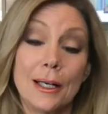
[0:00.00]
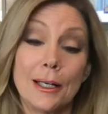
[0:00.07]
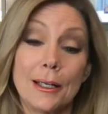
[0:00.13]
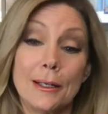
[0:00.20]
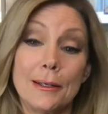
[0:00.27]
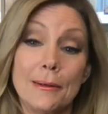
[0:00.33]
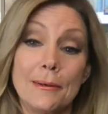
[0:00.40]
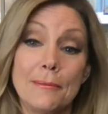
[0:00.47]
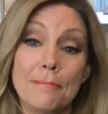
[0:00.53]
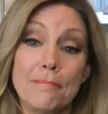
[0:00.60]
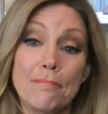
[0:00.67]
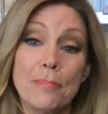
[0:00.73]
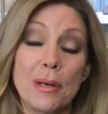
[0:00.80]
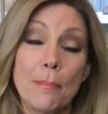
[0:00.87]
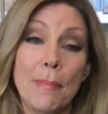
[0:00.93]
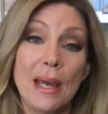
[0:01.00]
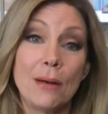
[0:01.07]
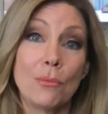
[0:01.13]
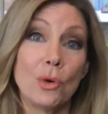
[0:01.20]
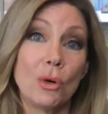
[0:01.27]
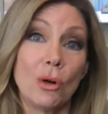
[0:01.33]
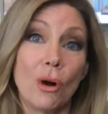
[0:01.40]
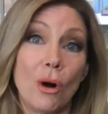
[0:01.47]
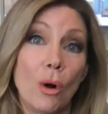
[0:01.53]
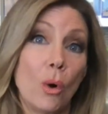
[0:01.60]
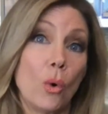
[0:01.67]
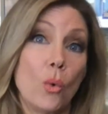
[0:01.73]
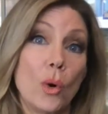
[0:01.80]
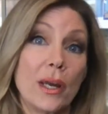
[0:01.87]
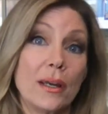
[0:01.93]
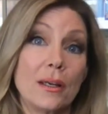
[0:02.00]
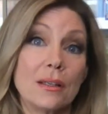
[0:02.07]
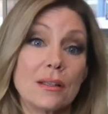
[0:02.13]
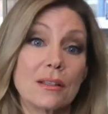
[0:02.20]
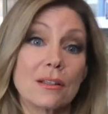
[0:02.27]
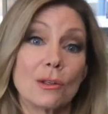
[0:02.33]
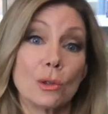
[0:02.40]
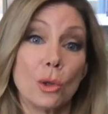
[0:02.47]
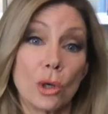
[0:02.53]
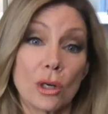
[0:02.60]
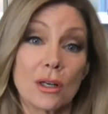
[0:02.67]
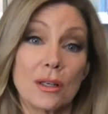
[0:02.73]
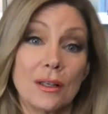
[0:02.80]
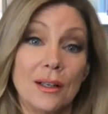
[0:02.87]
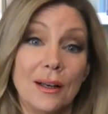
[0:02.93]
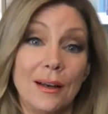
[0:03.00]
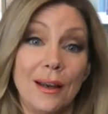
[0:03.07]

but men will always look.